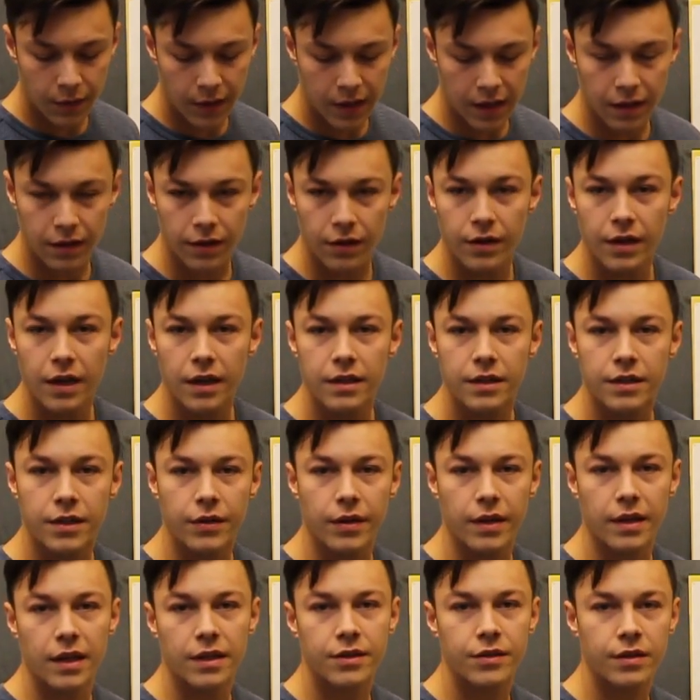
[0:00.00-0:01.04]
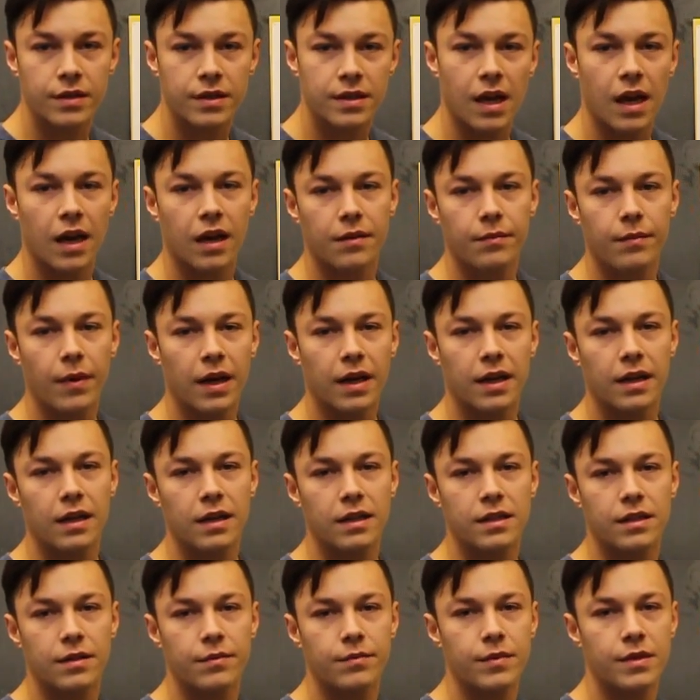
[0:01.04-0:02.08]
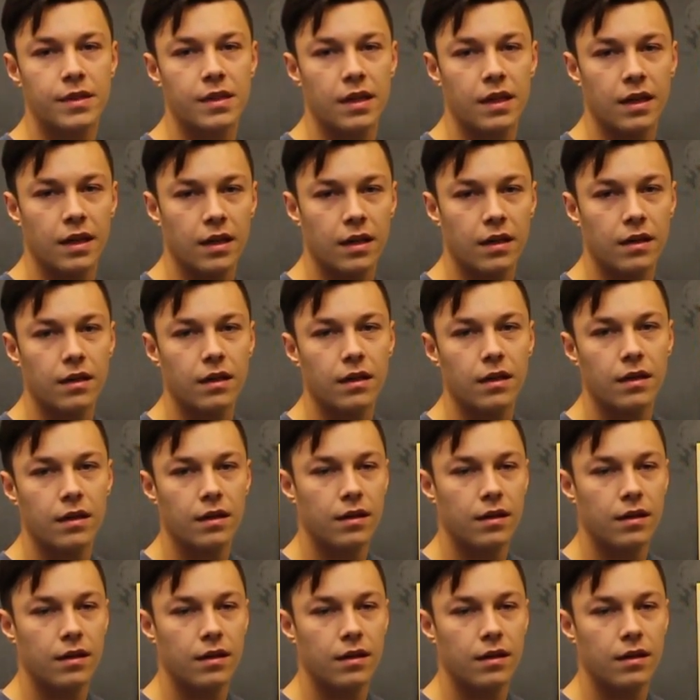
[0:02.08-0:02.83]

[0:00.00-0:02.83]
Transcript: We can learn into electrostatic mechanisms in